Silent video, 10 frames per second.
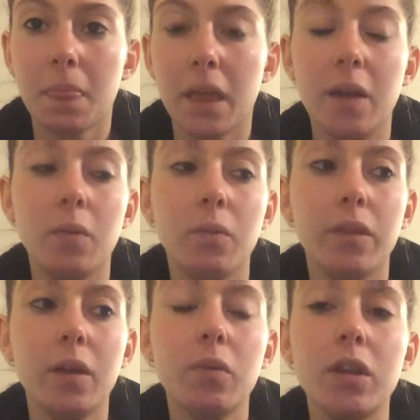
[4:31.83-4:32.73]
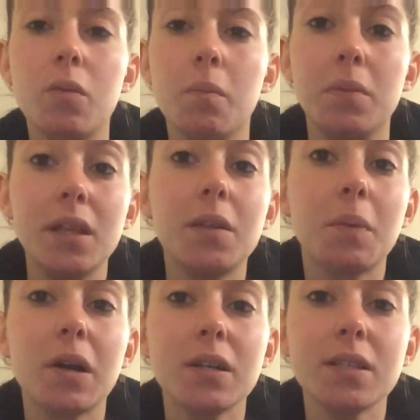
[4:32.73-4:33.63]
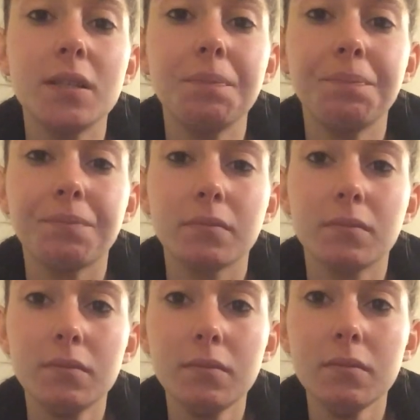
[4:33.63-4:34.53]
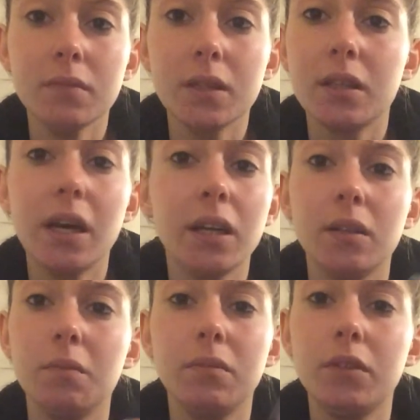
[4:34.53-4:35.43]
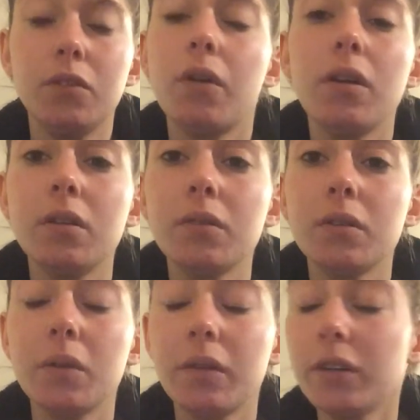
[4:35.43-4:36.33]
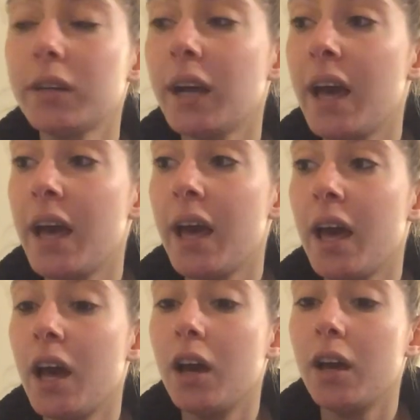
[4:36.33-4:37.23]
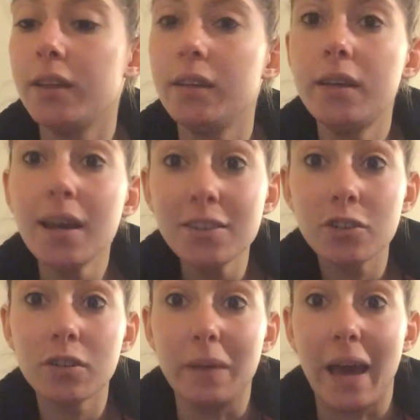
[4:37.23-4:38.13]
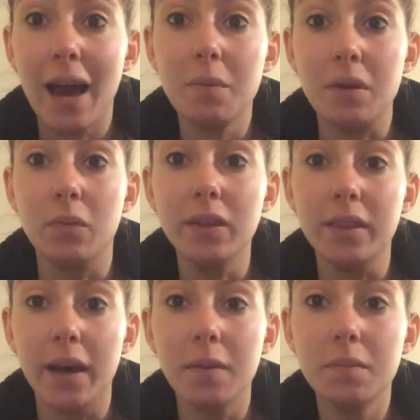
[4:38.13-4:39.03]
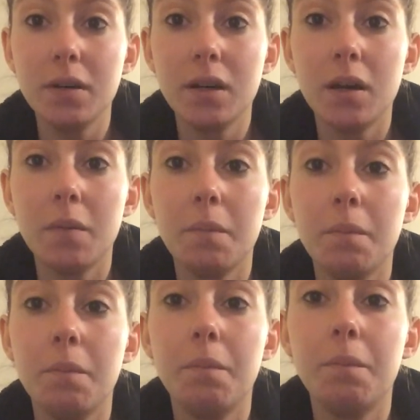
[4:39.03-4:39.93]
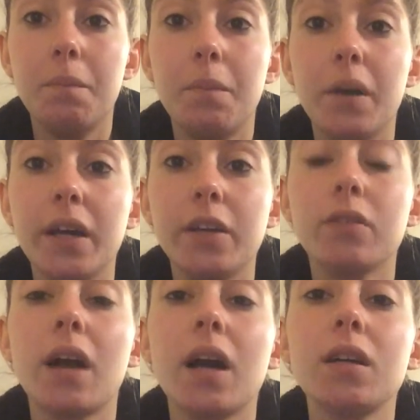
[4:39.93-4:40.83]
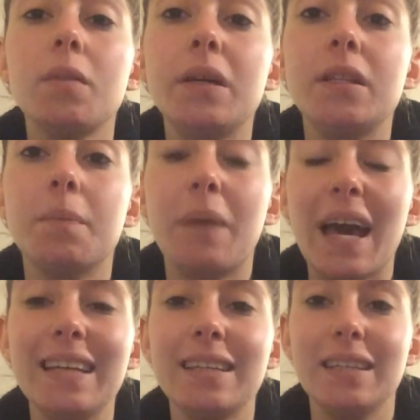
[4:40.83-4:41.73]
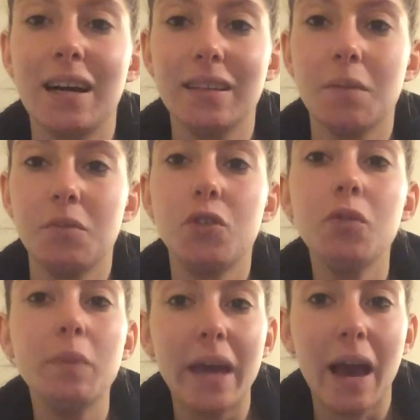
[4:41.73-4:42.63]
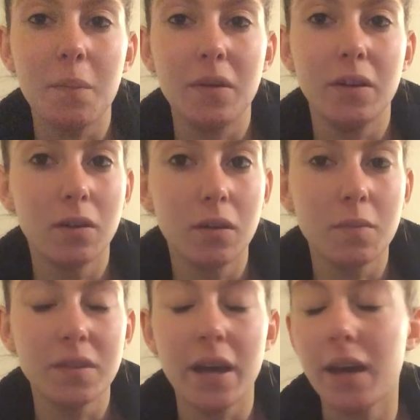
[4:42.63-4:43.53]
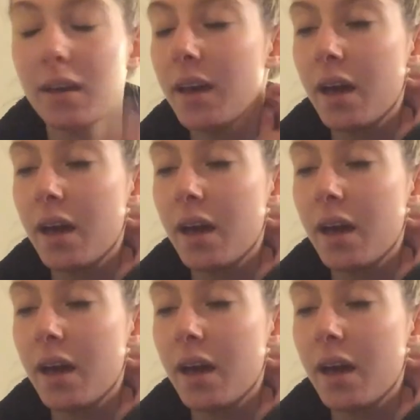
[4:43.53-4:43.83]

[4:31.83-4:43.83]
and then when you meet the person that you fall in love with or whatever yes you're going to be happy with them but you're not going to be dependent on them to be happy you know what i'm saying